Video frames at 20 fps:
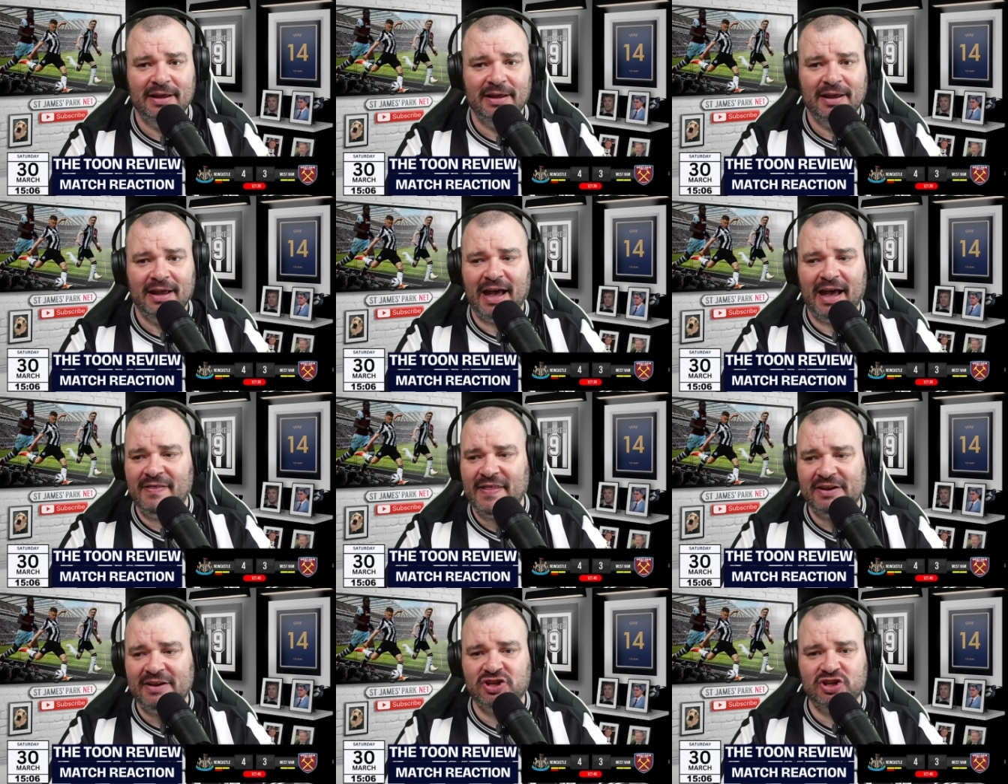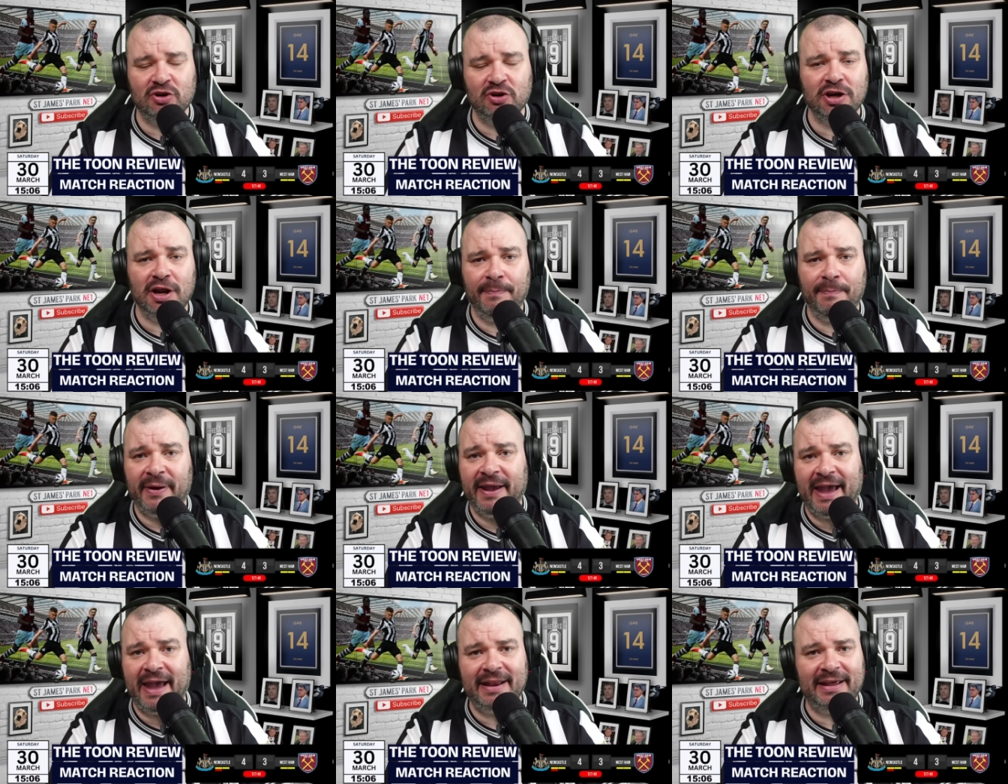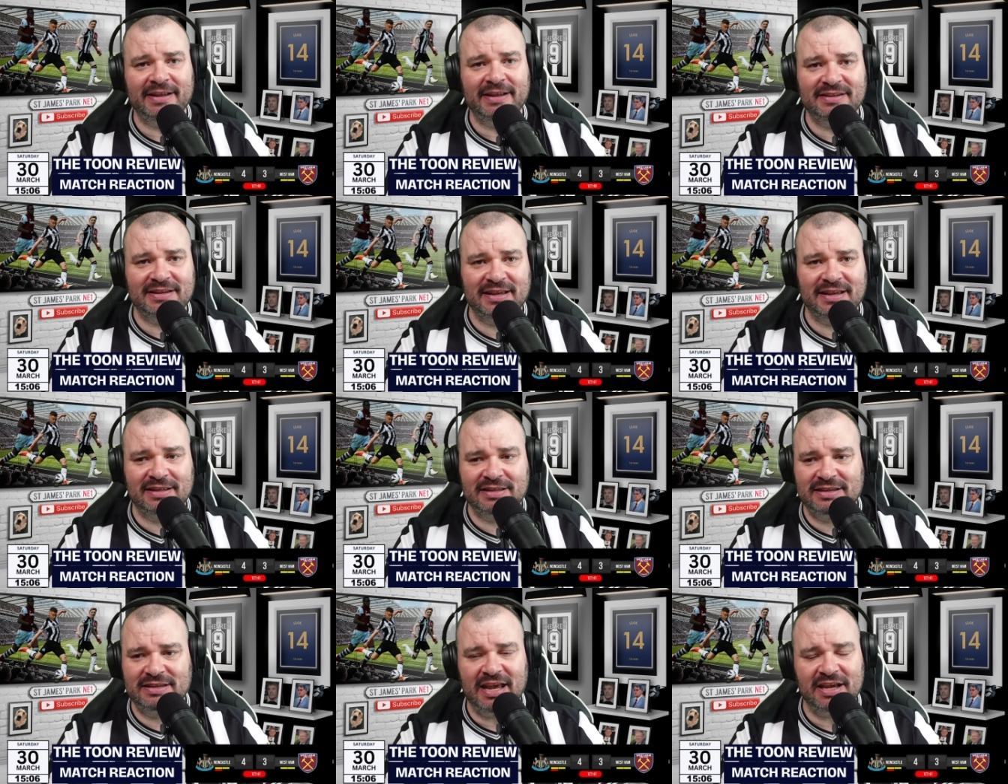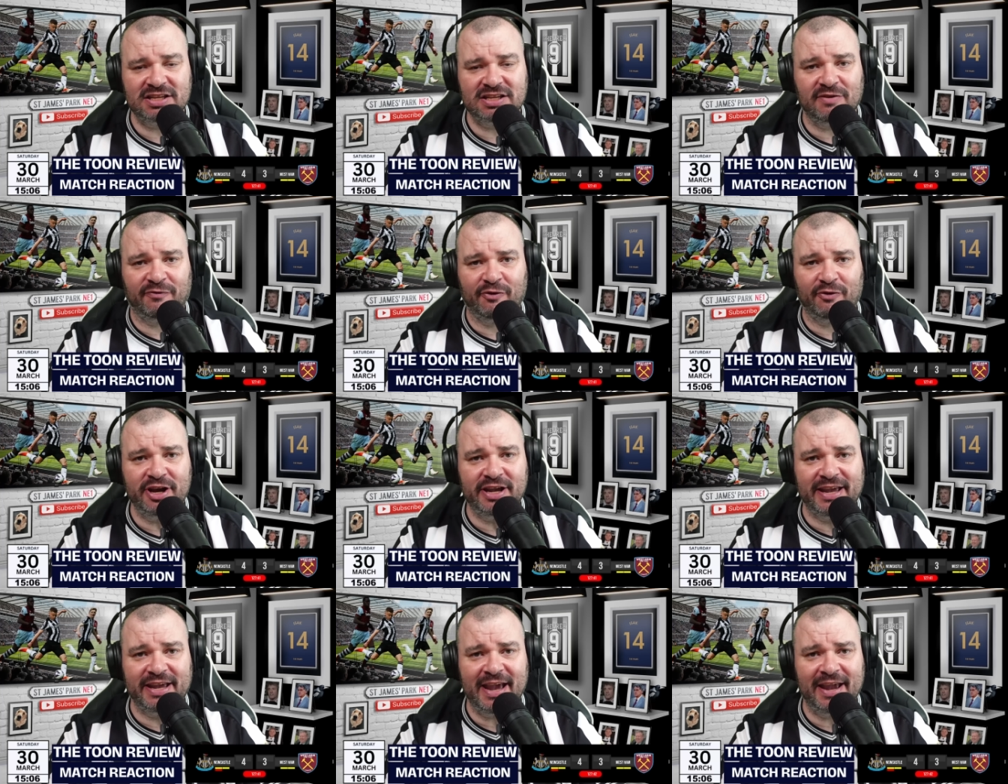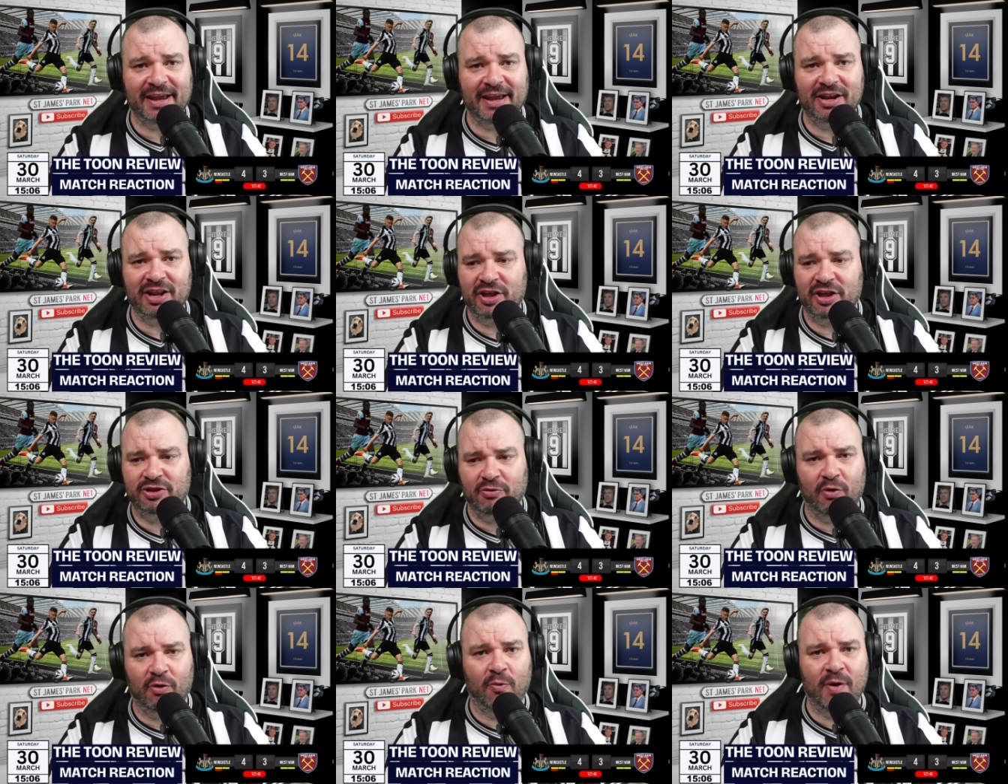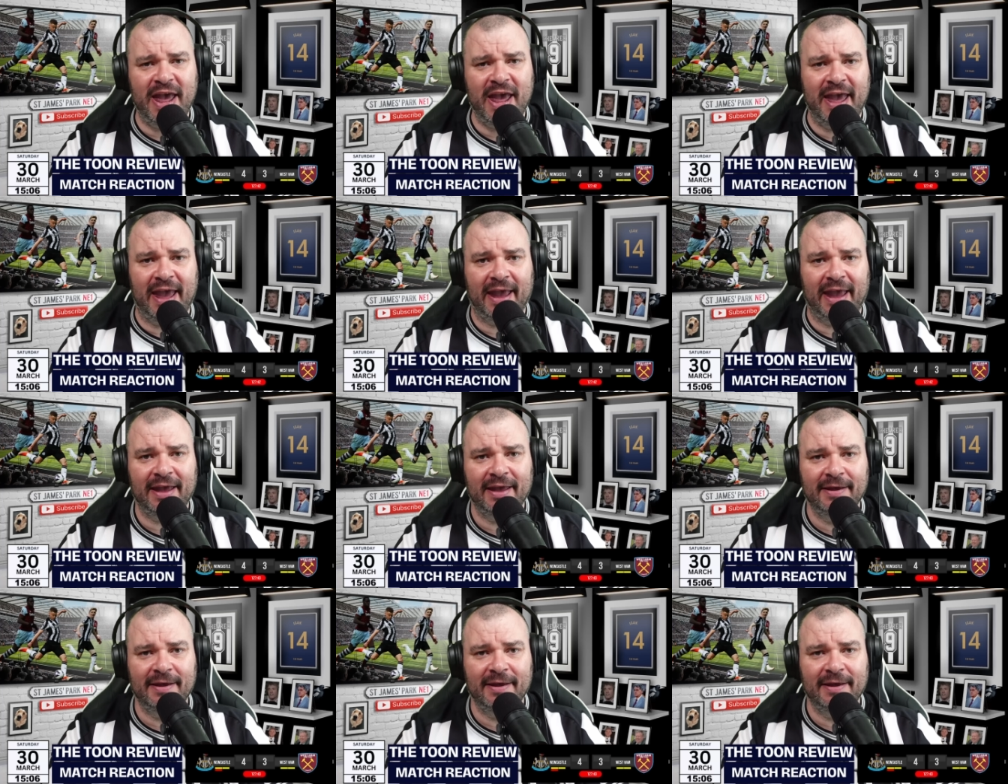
And then suddenly Paquetá takes the free kick and they're away.